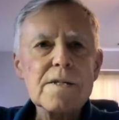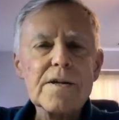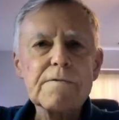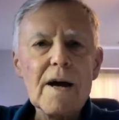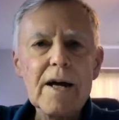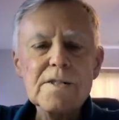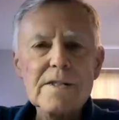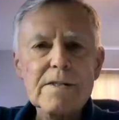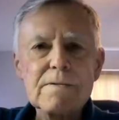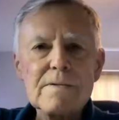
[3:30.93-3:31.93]
such a
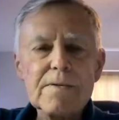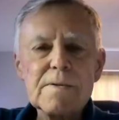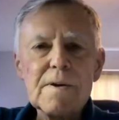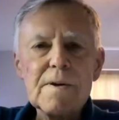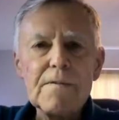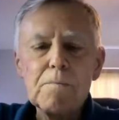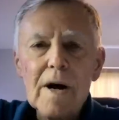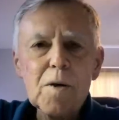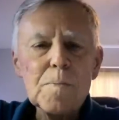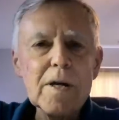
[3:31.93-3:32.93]
vast,
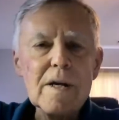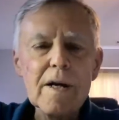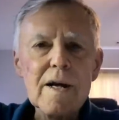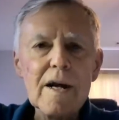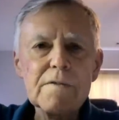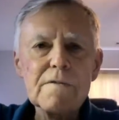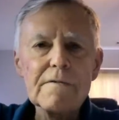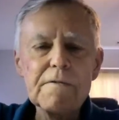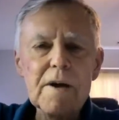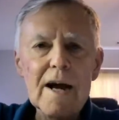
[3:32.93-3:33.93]
in my opinion, a
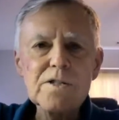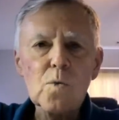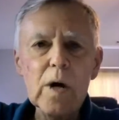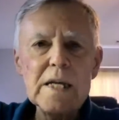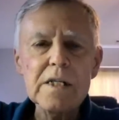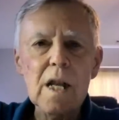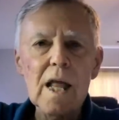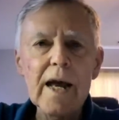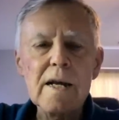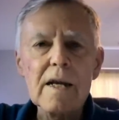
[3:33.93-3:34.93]
kind of a vast
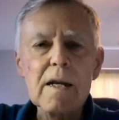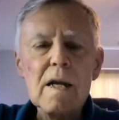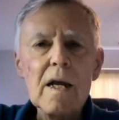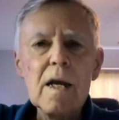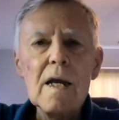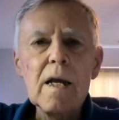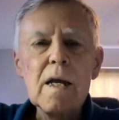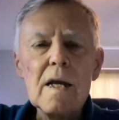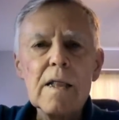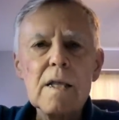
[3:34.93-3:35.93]
wasteland
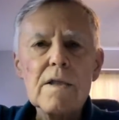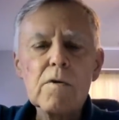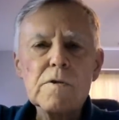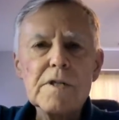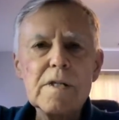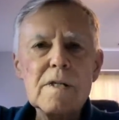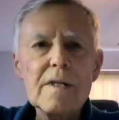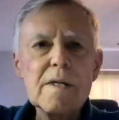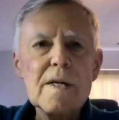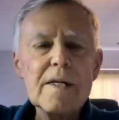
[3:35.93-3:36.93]
that there
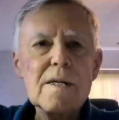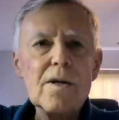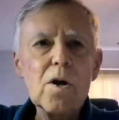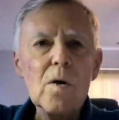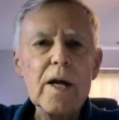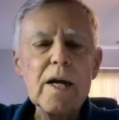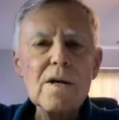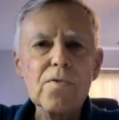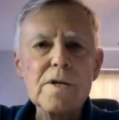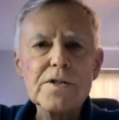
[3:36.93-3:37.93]
was
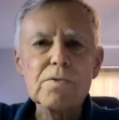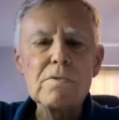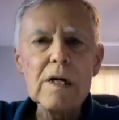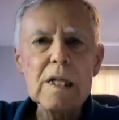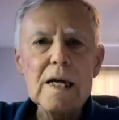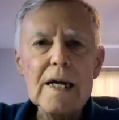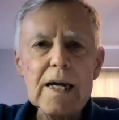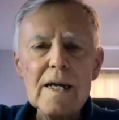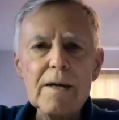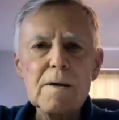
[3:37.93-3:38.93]
no interest
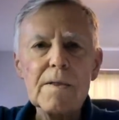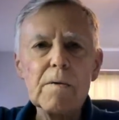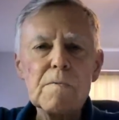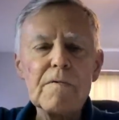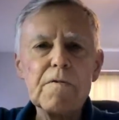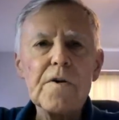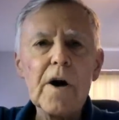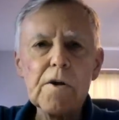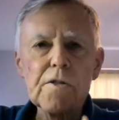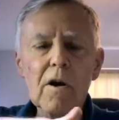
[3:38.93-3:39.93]
really. And uh, the,
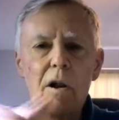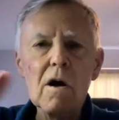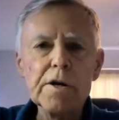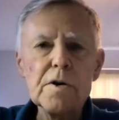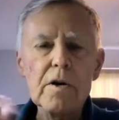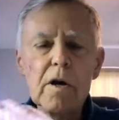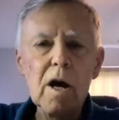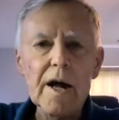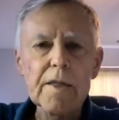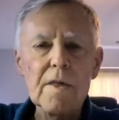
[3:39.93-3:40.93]
the farther along
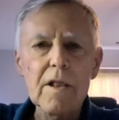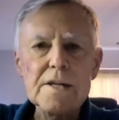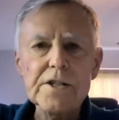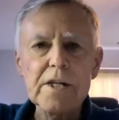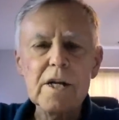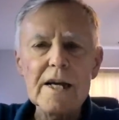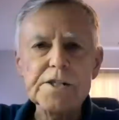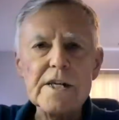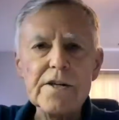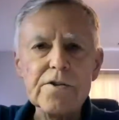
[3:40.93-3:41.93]
you got, the less
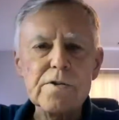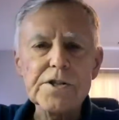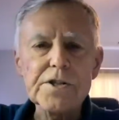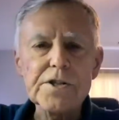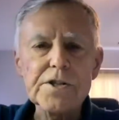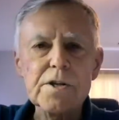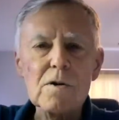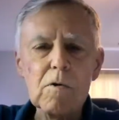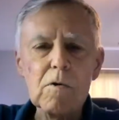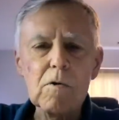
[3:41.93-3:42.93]
and less interest
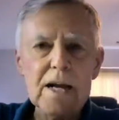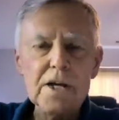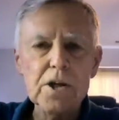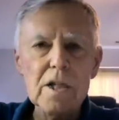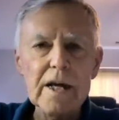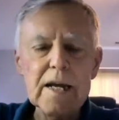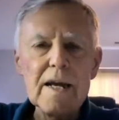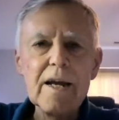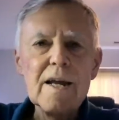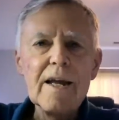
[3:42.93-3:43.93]
there was in
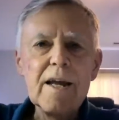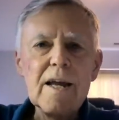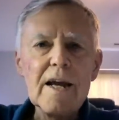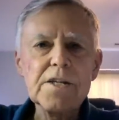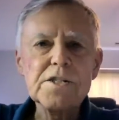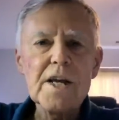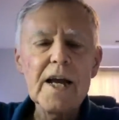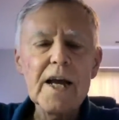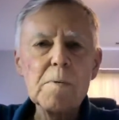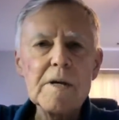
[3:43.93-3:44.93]
actually
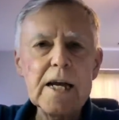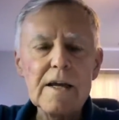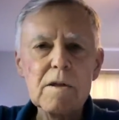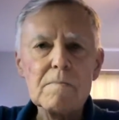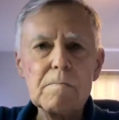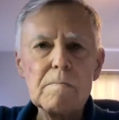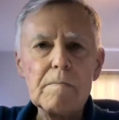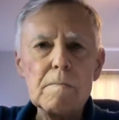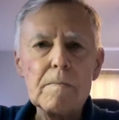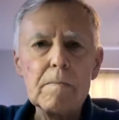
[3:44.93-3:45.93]
examining
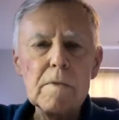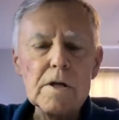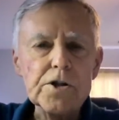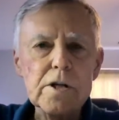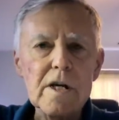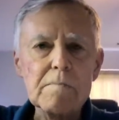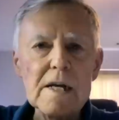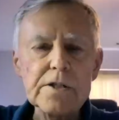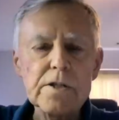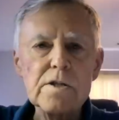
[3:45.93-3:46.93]
the
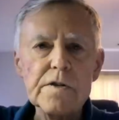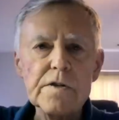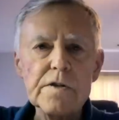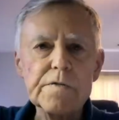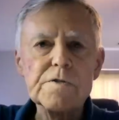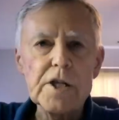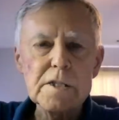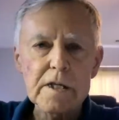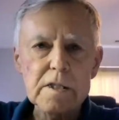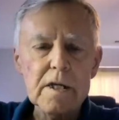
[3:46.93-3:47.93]
mission and message
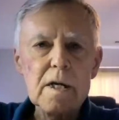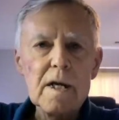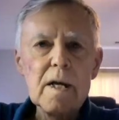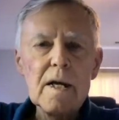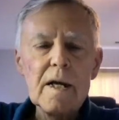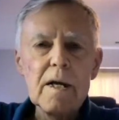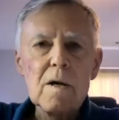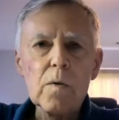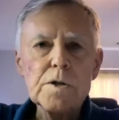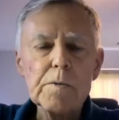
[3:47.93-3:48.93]
of Jesus
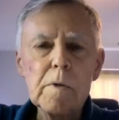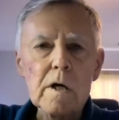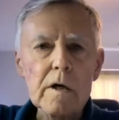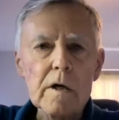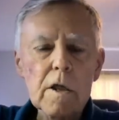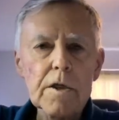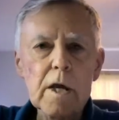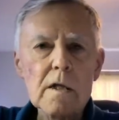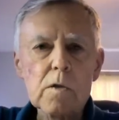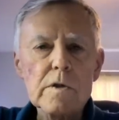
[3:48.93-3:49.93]
which,
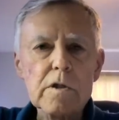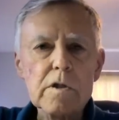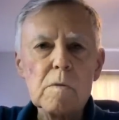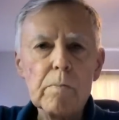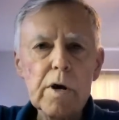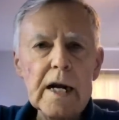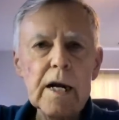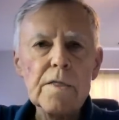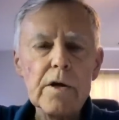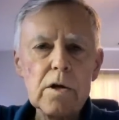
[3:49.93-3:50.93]
among other things, was to
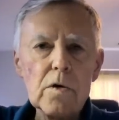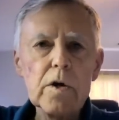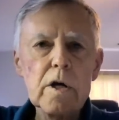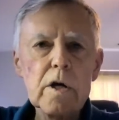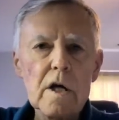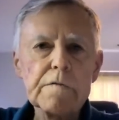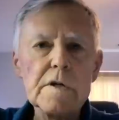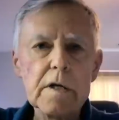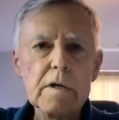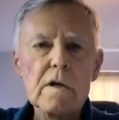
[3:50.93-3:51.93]
bring the new
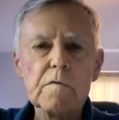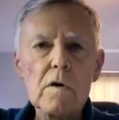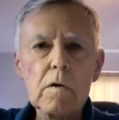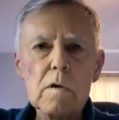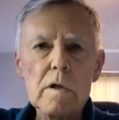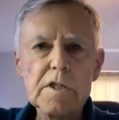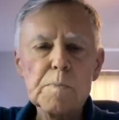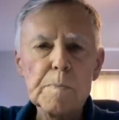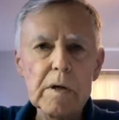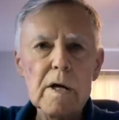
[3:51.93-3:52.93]
covenant of the
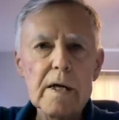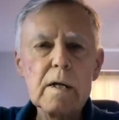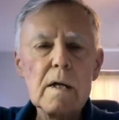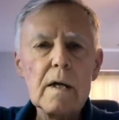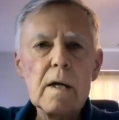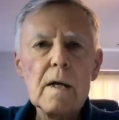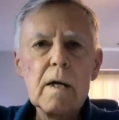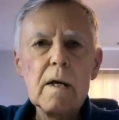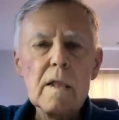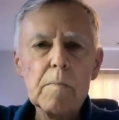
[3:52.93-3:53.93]
Holy Spirit,
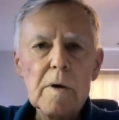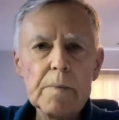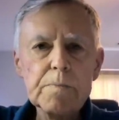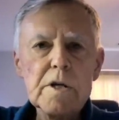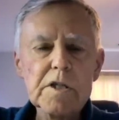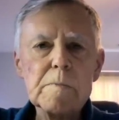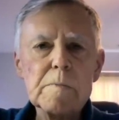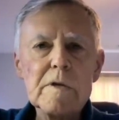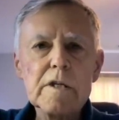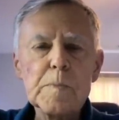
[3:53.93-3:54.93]
the
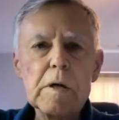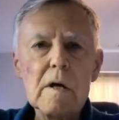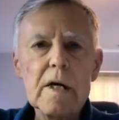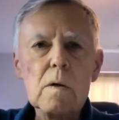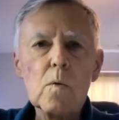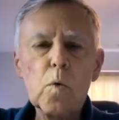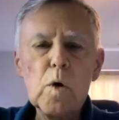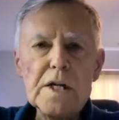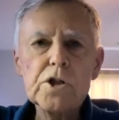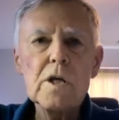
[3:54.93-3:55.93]
baptism in the
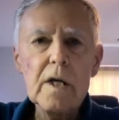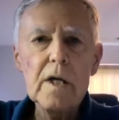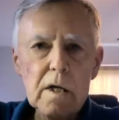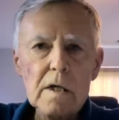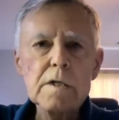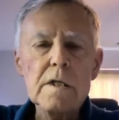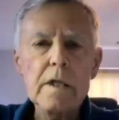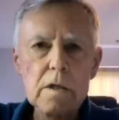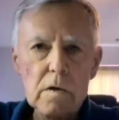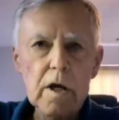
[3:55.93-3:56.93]
Spirit, which
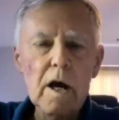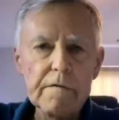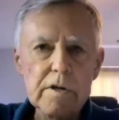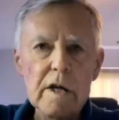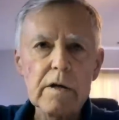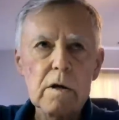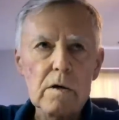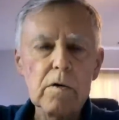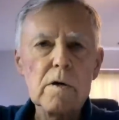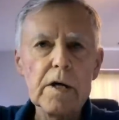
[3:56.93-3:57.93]
is the new
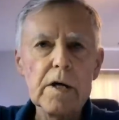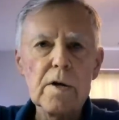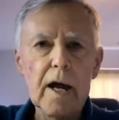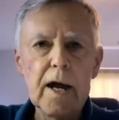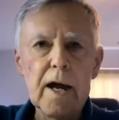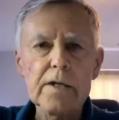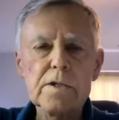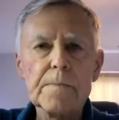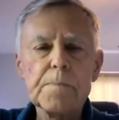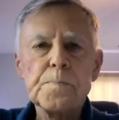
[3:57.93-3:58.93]
covenant according
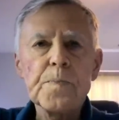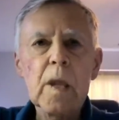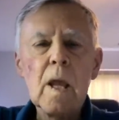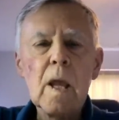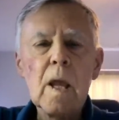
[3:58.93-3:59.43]
to Acts